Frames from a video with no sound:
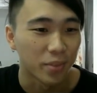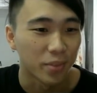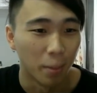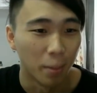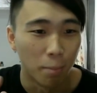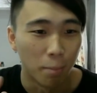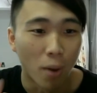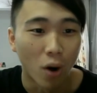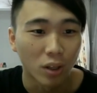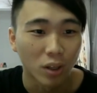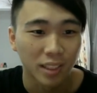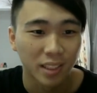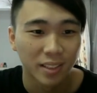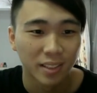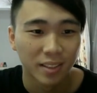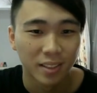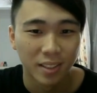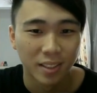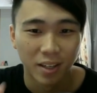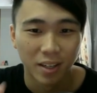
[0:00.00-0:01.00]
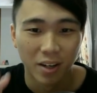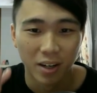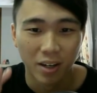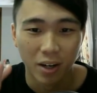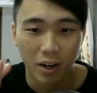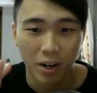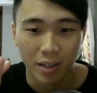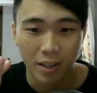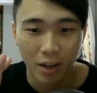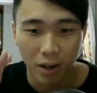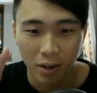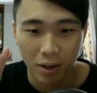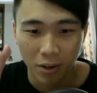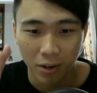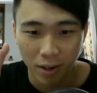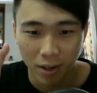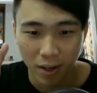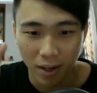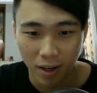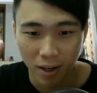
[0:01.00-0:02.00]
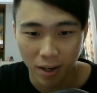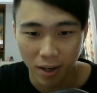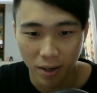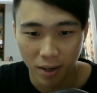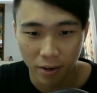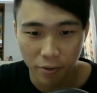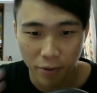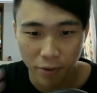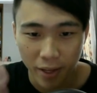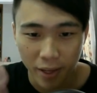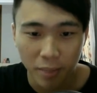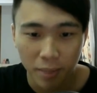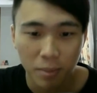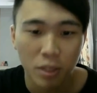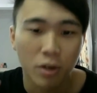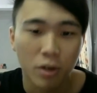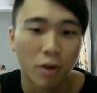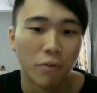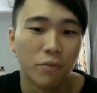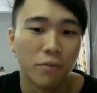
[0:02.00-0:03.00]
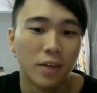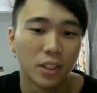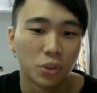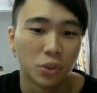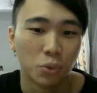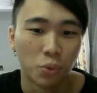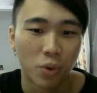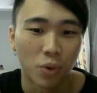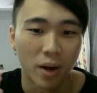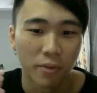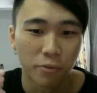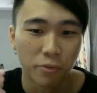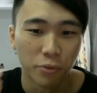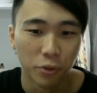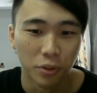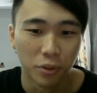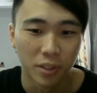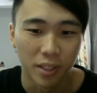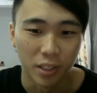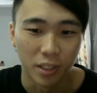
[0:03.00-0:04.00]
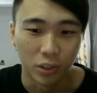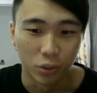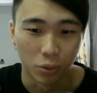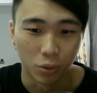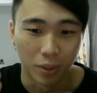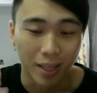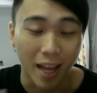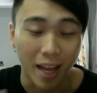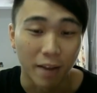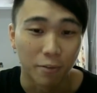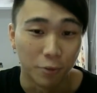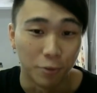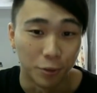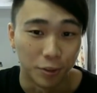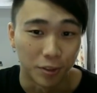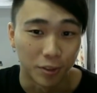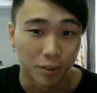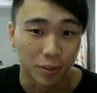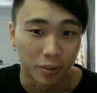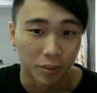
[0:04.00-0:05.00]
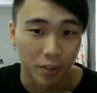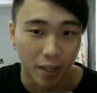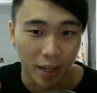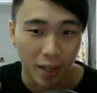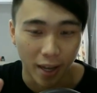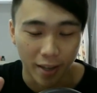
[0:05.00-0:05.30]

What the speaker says: The boss randomly converts one rune into light runes, right?